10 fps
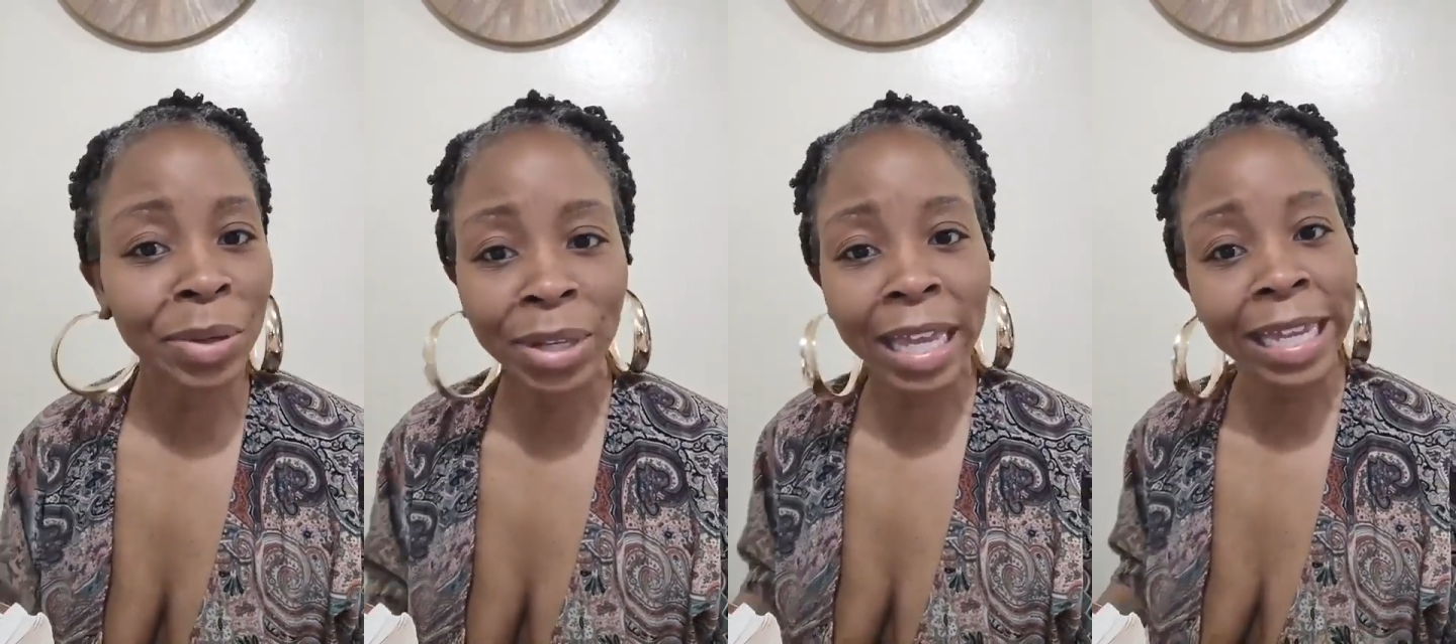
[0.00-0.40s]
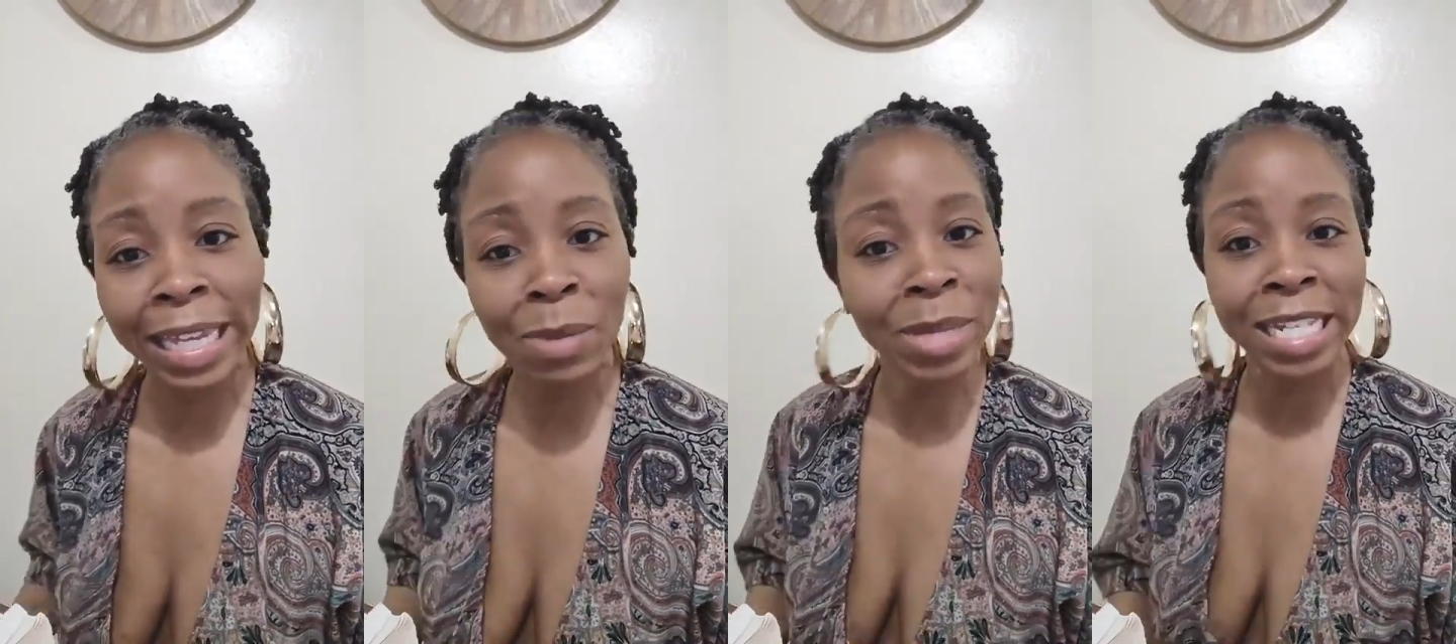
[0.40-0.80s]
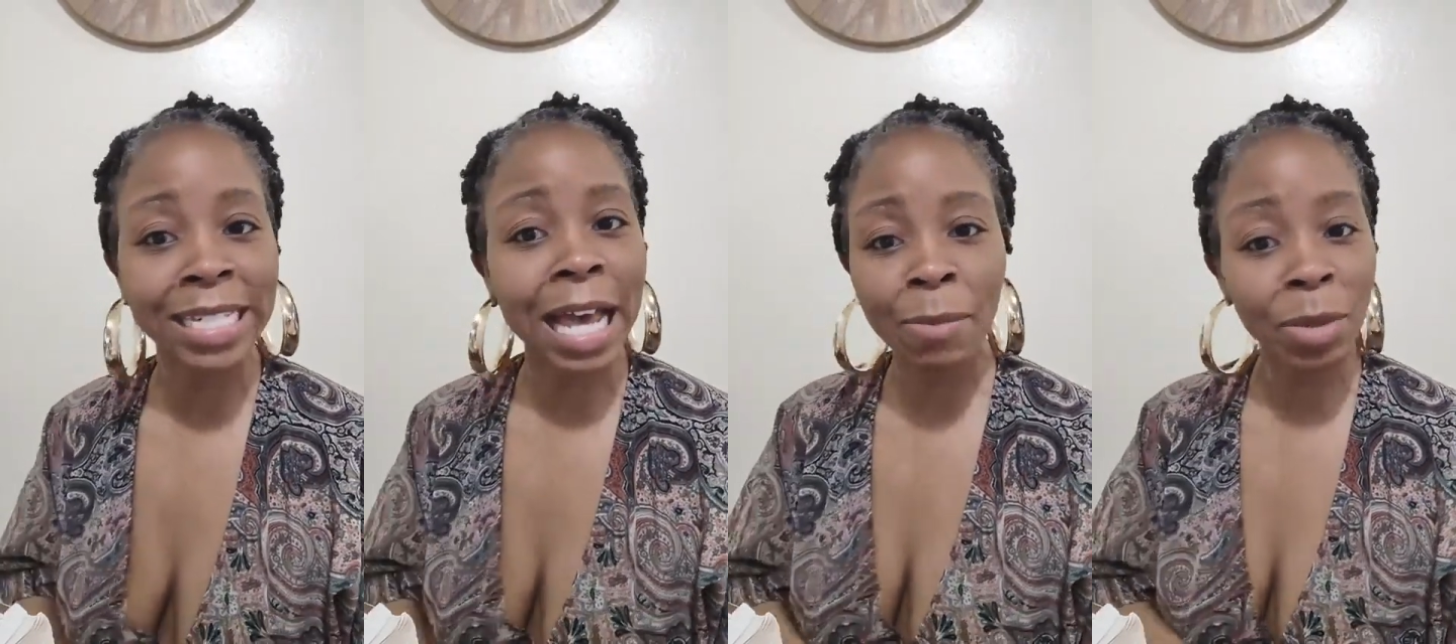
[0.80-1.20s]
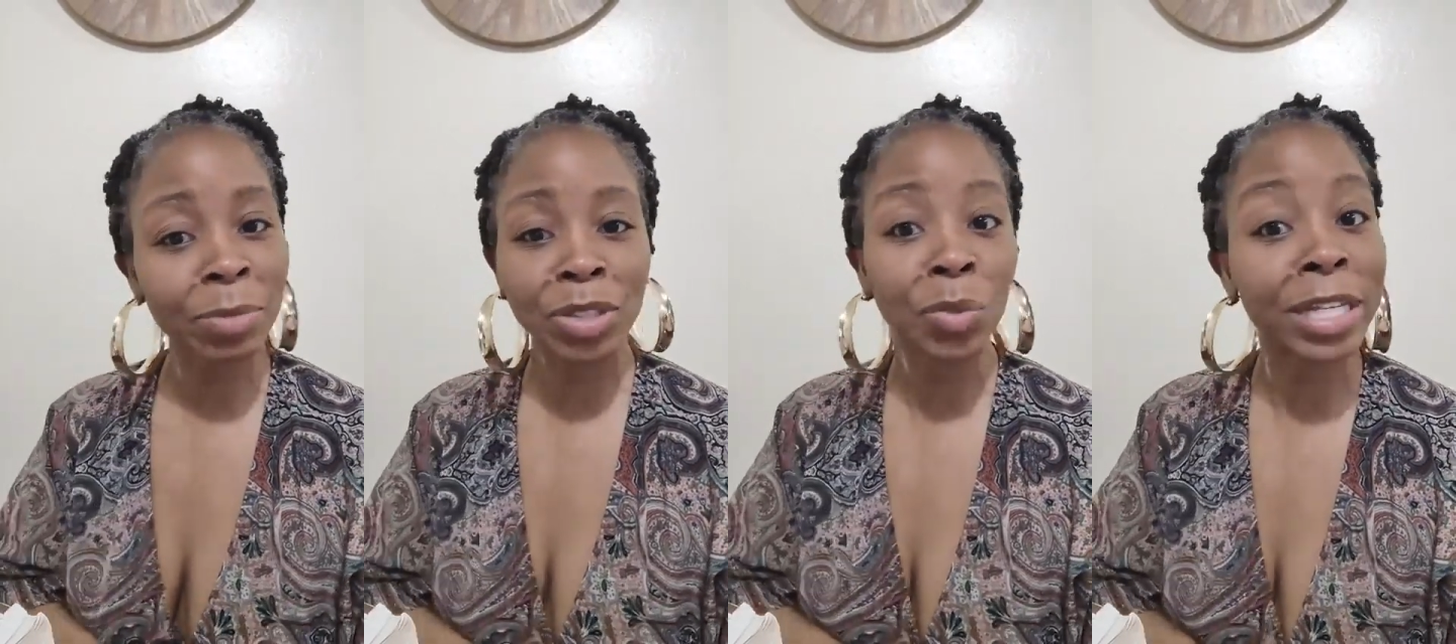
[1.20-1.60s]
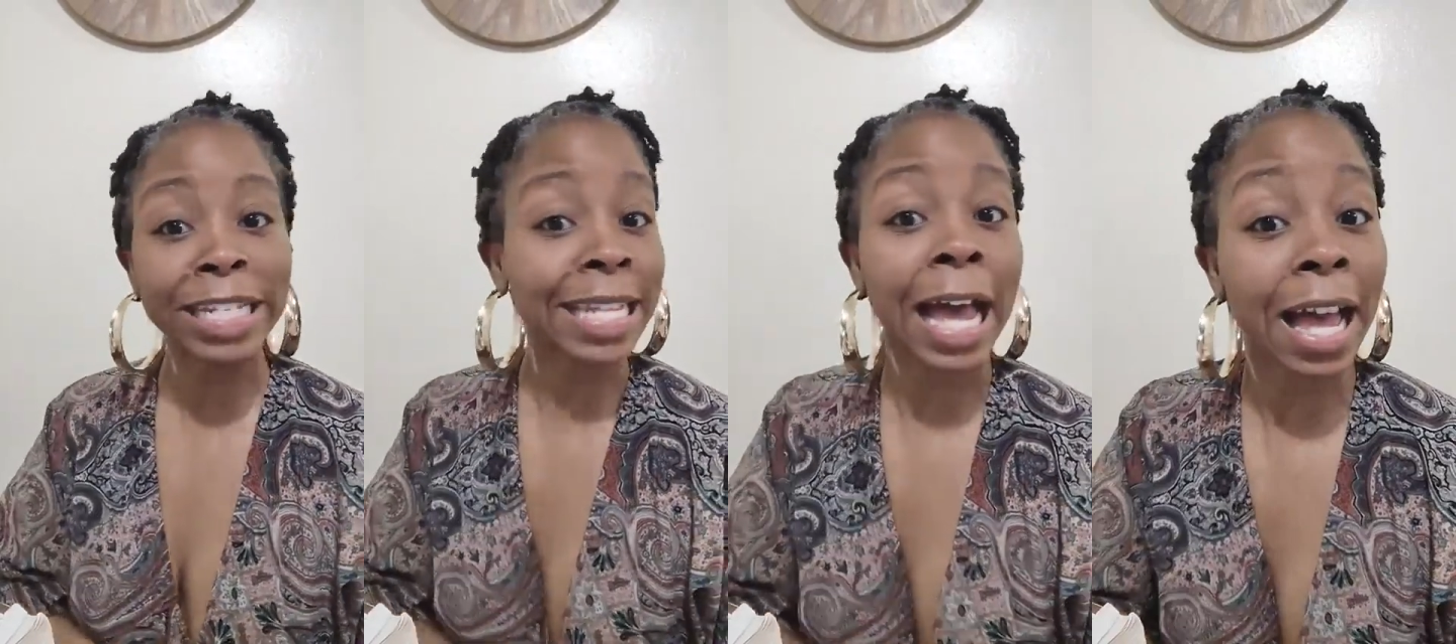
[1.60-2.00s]
Okay, in the meantime, in between
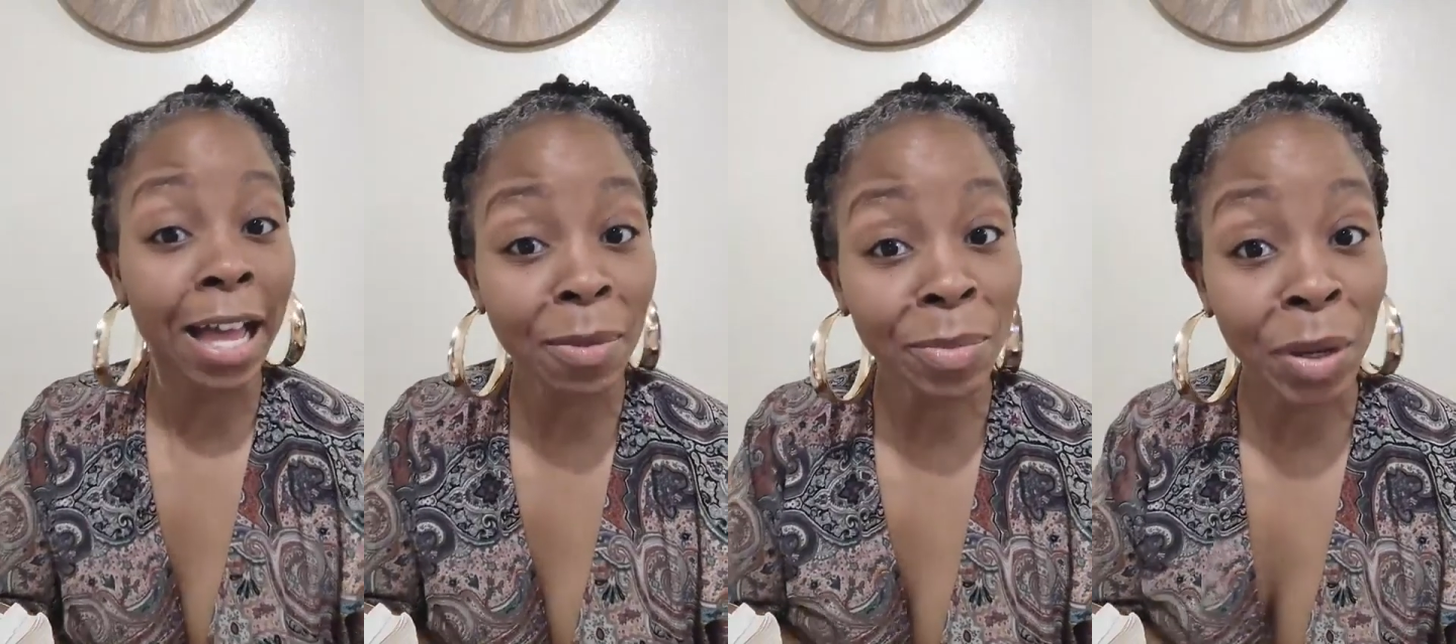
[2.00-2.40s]
time.